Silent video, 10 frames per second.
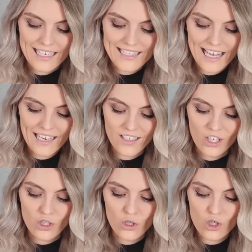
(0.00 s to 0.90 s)
is that
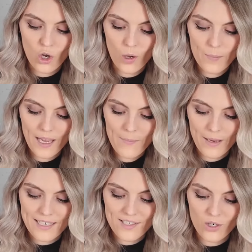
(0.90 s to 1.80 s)
your top and
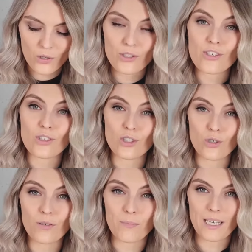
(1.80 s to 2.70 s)
base coats
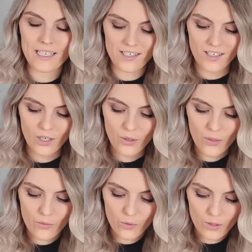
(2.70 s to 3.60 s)
should meet
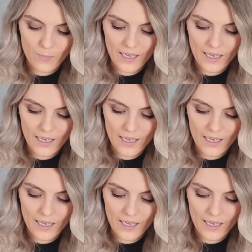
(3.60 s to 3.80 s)
through the